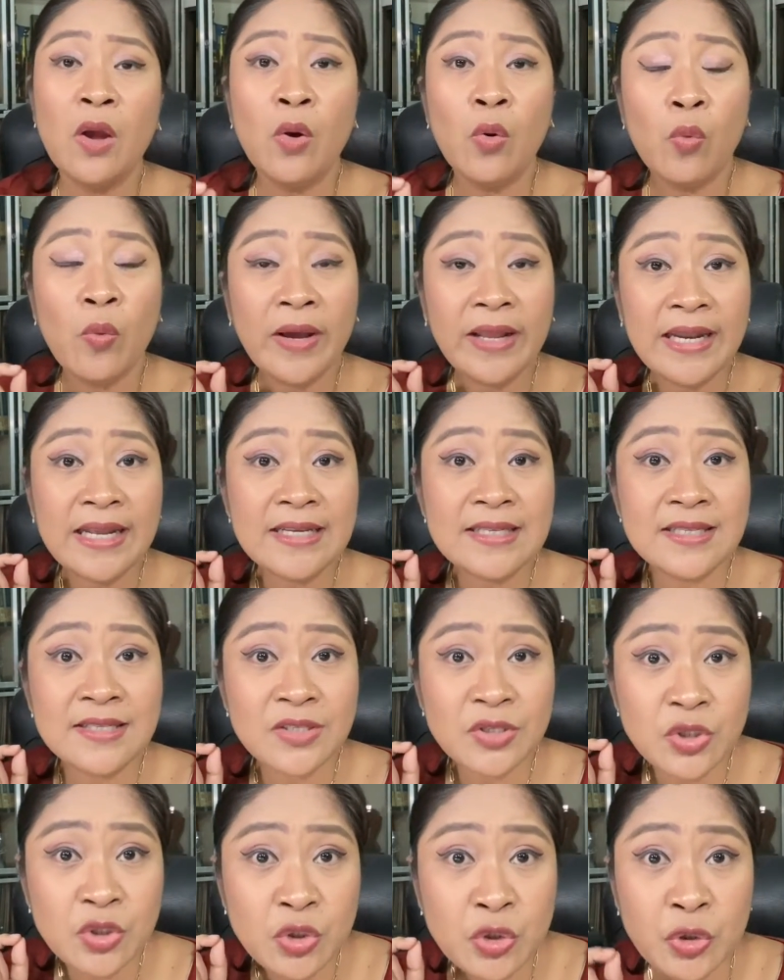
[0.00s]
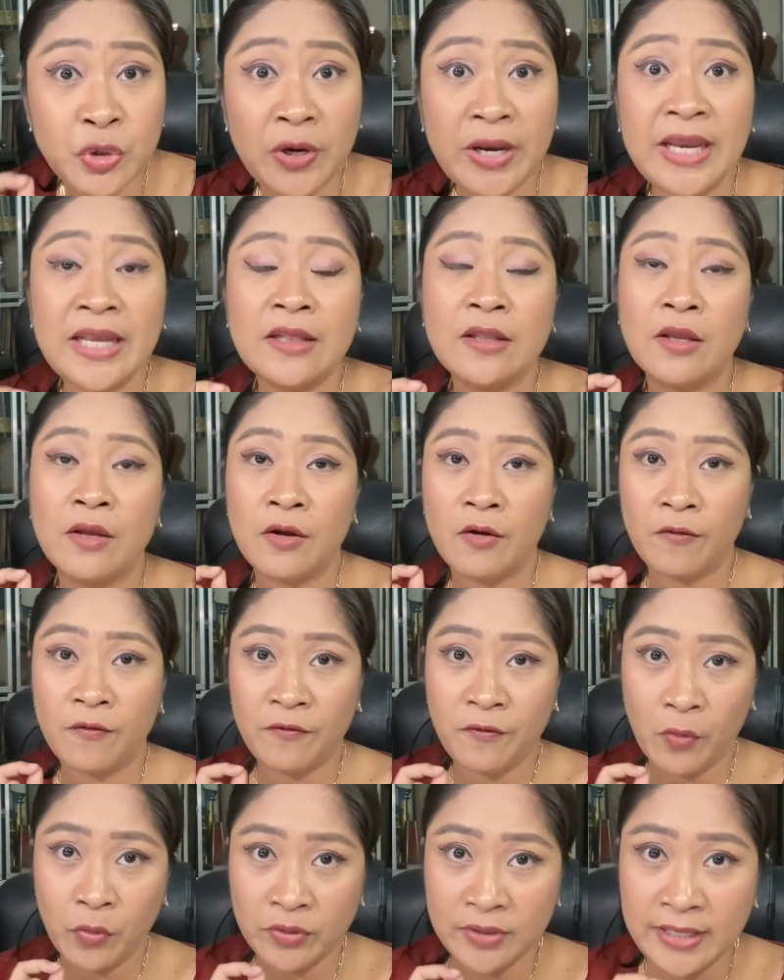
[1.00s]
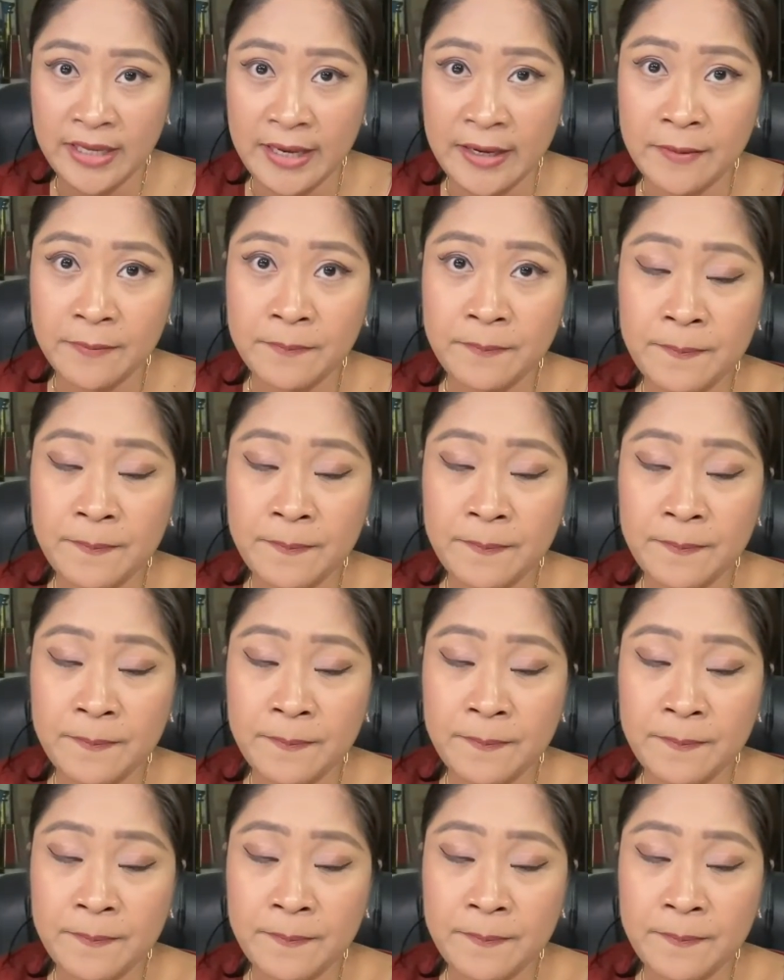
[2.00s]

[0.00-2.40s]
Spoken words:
What is straight voting?